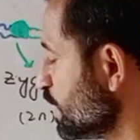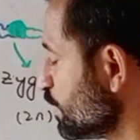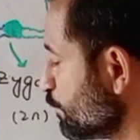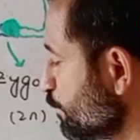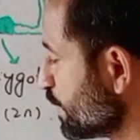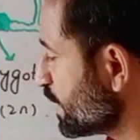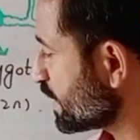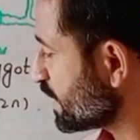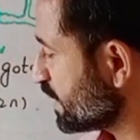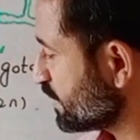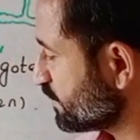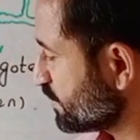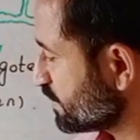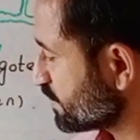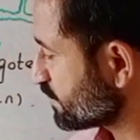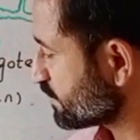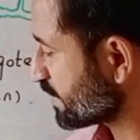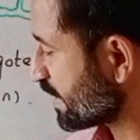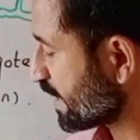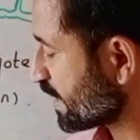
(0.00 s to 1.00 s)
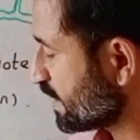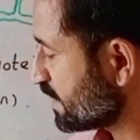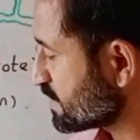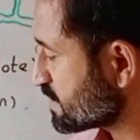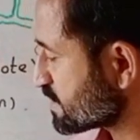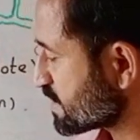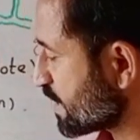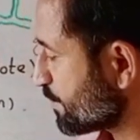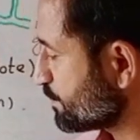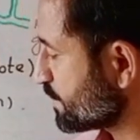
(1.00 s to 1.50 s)
Whereas in second
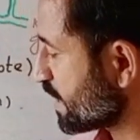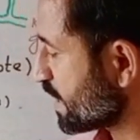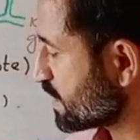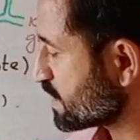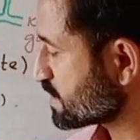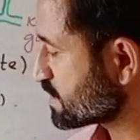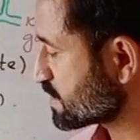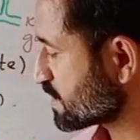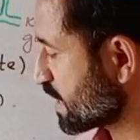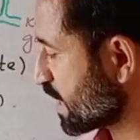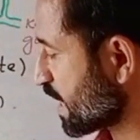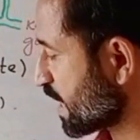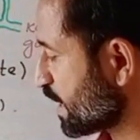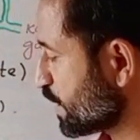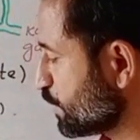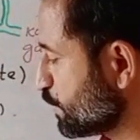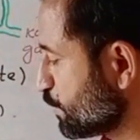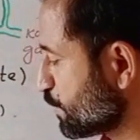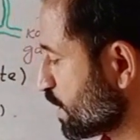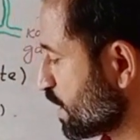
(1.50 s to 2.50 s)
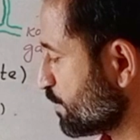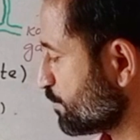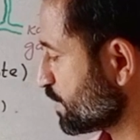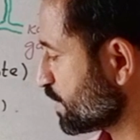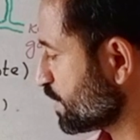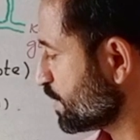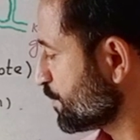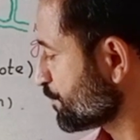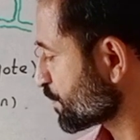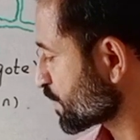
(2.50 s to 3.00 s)
step, that is
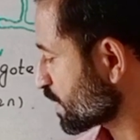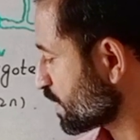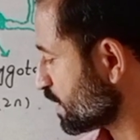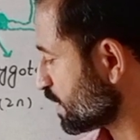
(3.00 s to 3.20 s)
karyogamy,